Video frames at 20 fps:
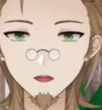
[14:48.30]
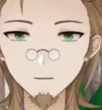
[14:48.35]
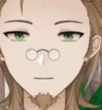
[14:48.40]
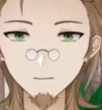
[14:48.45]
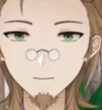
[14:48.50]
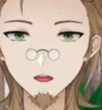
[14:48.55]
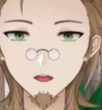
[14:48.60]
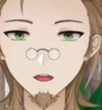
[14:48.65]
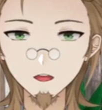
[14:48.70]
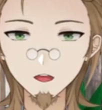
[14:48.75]

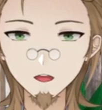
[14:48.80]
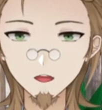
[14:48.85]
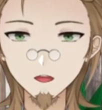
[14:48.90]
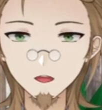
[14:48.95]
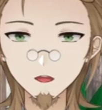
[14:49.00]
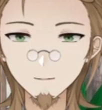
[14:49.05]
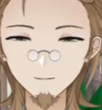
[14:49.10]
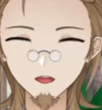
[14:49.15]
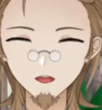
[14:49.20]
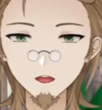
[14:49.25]
Skeleton Knight,
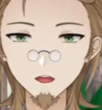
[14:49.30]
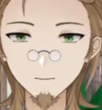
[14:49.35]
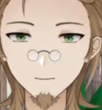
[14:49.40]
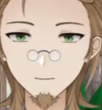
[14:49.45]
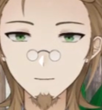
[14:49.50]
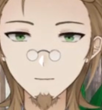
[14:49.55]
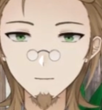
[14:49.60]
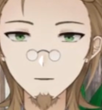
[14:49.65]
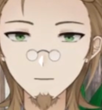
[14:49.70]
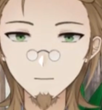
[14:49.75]
right?
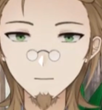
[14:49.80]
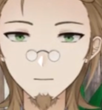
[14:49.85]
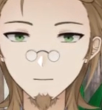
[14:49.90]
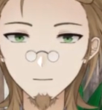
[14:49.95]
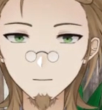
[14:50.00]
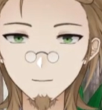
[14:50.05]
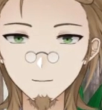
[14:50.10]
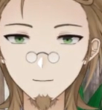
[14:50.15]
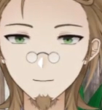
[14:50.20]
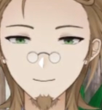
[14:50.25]

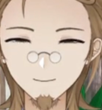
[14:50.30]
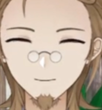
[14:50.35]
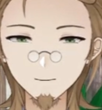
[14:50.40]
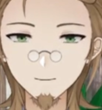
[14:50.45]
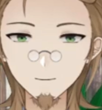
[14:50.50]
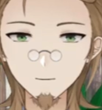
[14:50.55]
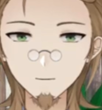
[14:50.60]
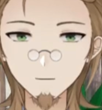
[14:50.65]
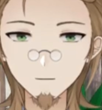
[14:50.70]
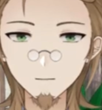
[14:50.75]

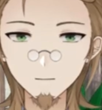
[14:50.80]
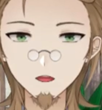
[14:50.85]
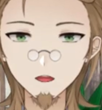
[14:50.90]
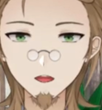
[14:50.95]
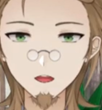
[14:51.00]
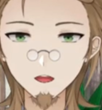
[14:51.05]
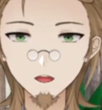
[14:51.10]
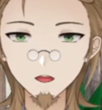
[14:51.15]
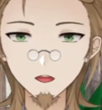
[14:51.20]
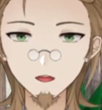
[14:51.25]
I'm just trying to
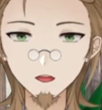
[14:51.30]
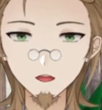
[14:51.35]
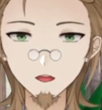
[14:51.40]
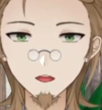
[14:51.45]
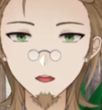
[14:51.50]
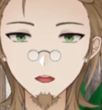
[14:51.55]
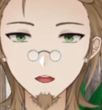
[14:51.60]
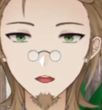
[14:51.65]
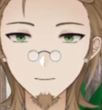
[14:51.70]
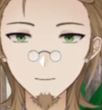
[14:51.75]
line this all up.